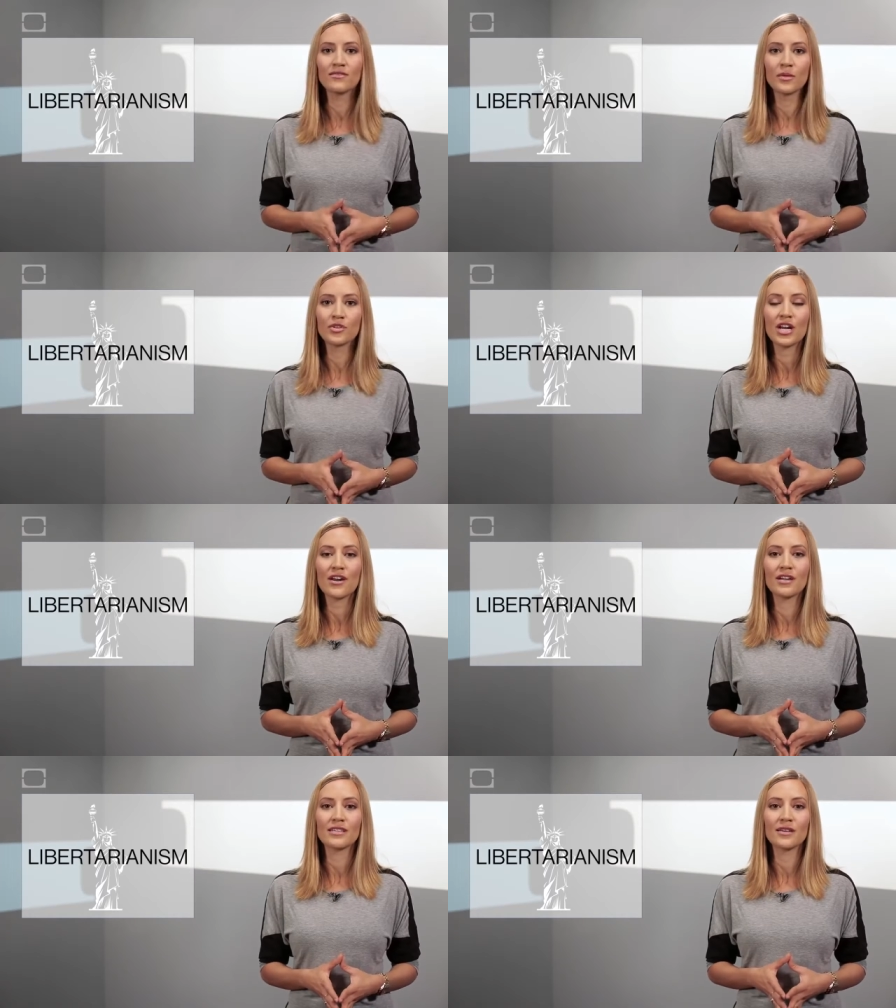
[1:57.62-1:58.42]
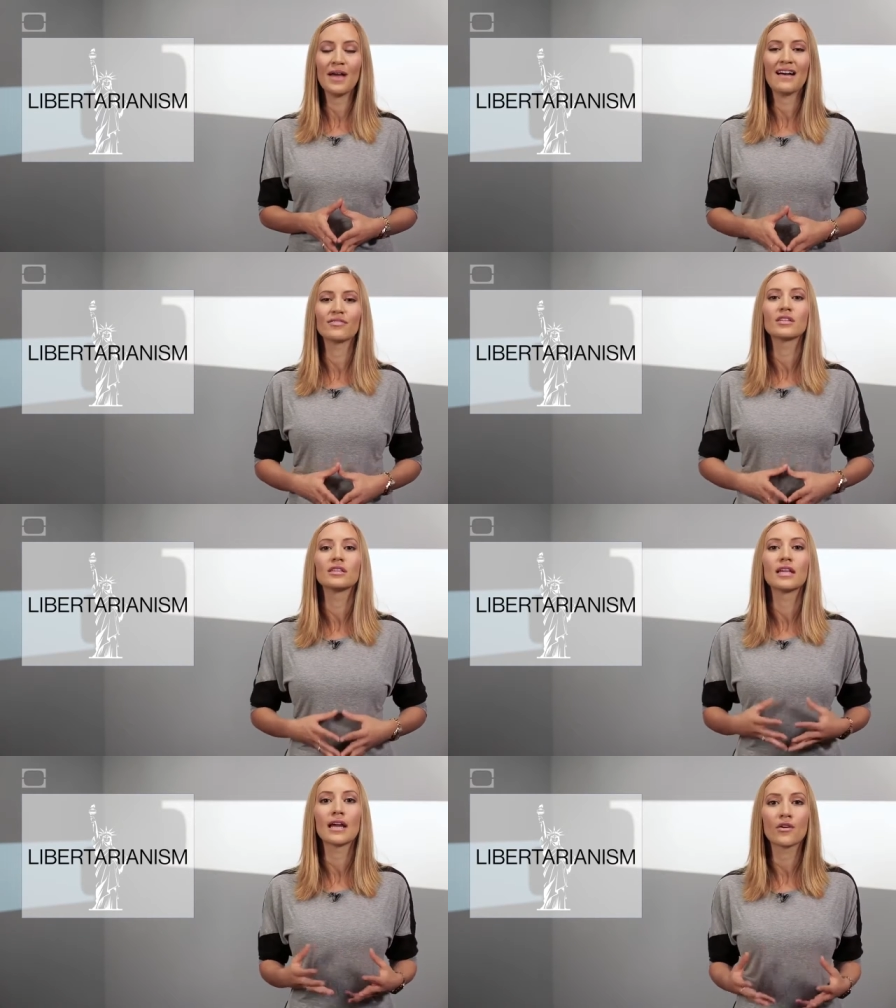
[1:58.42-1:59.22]
of libertarianism have
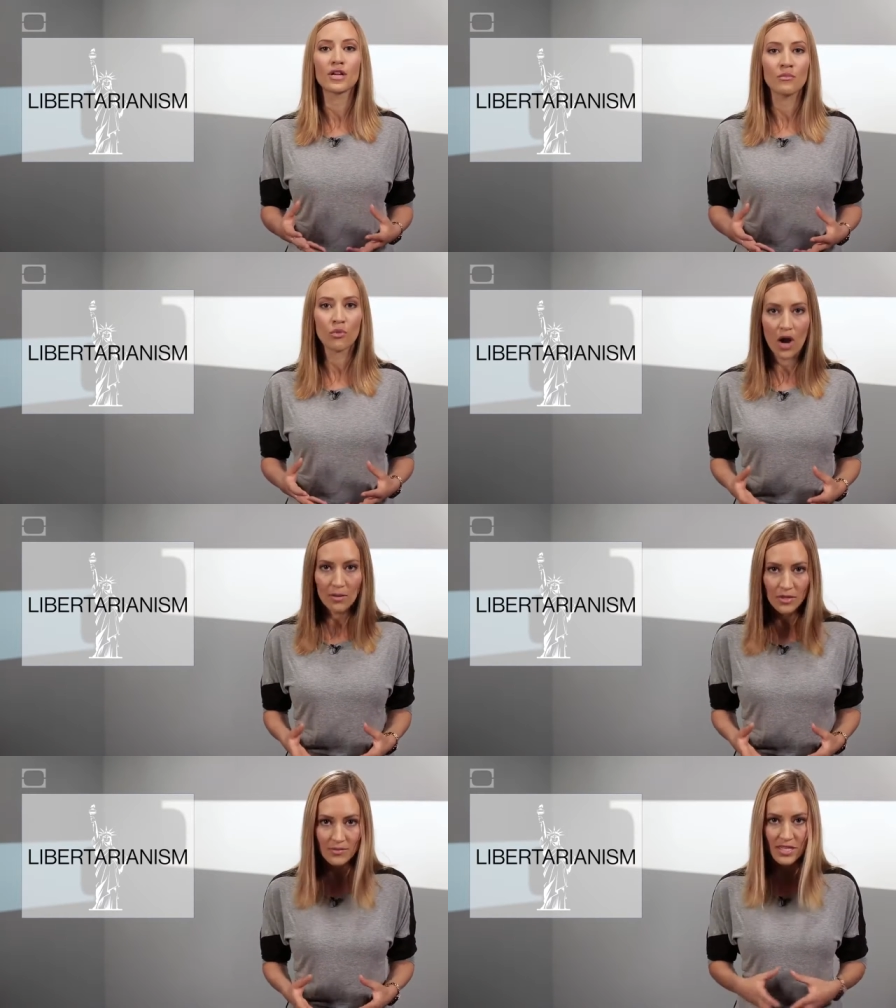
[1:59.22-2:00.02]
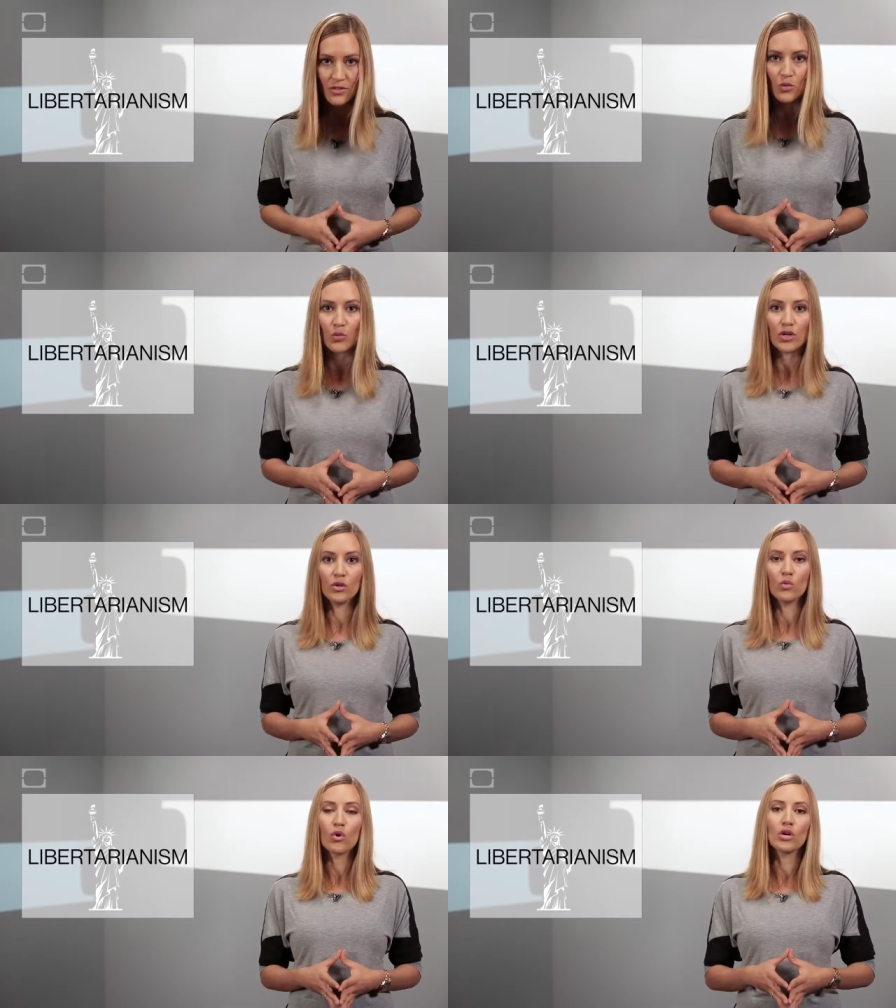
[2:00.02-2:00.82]
glaring problems in the
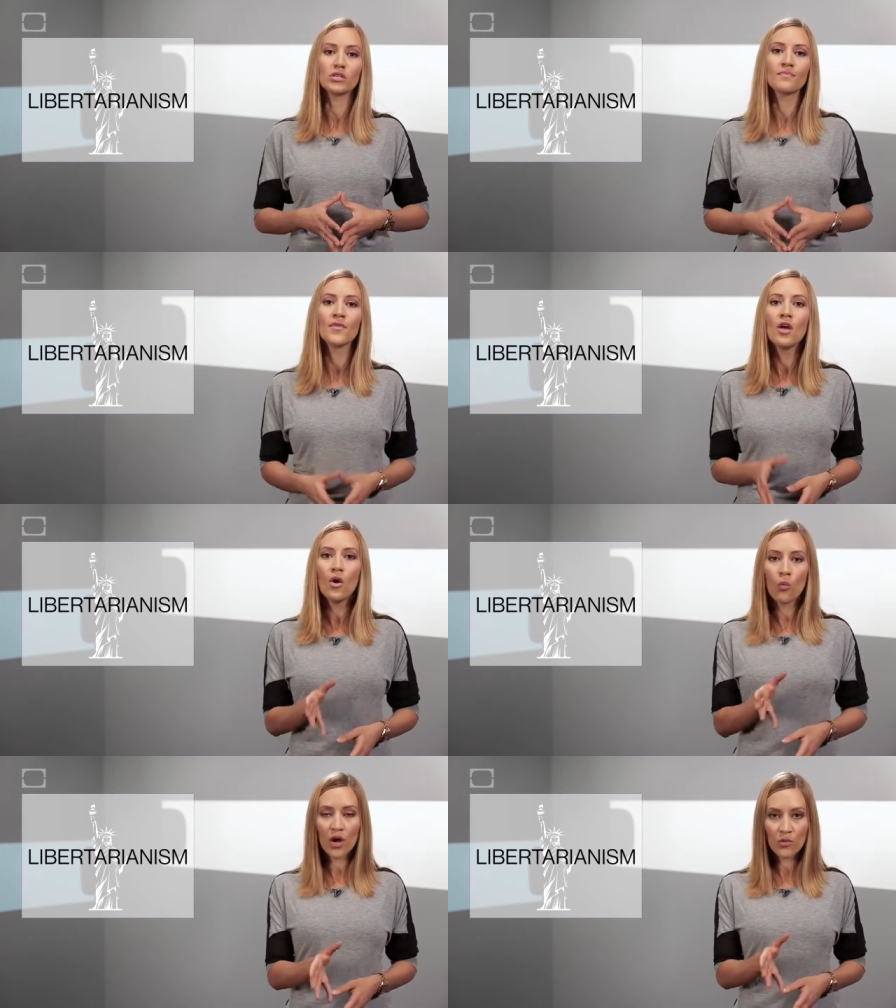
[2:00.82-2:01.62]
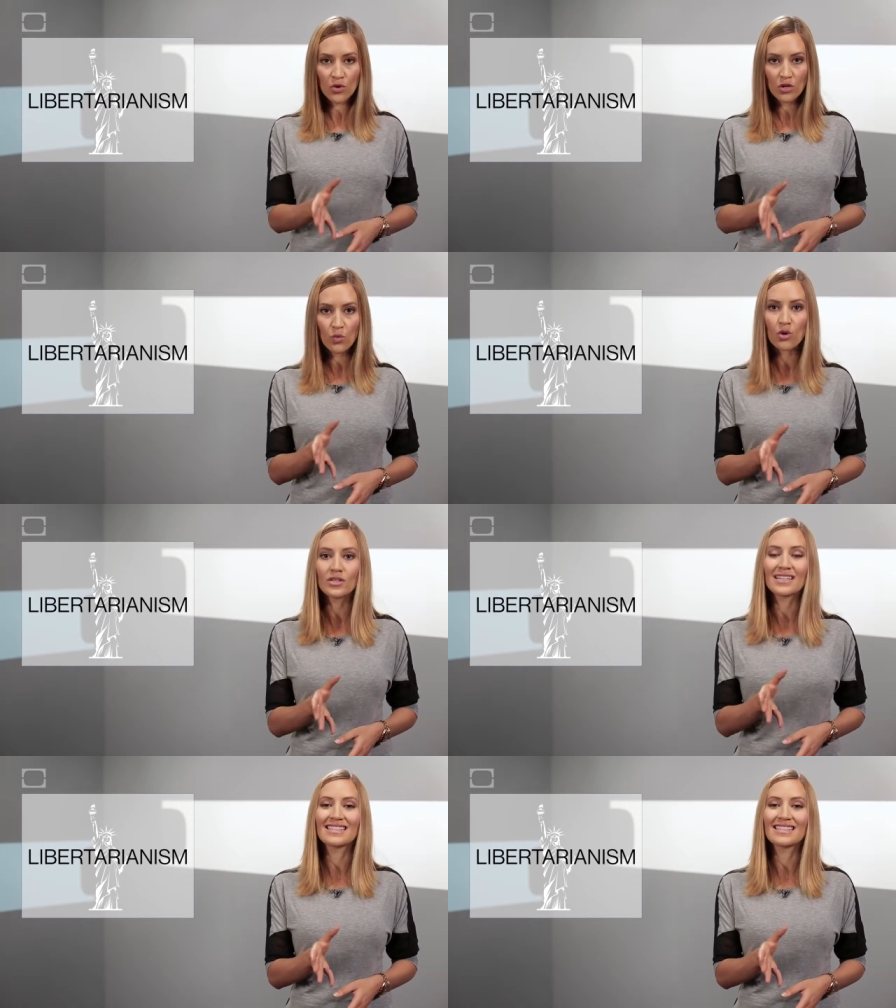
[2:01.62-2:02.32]
real world. One real world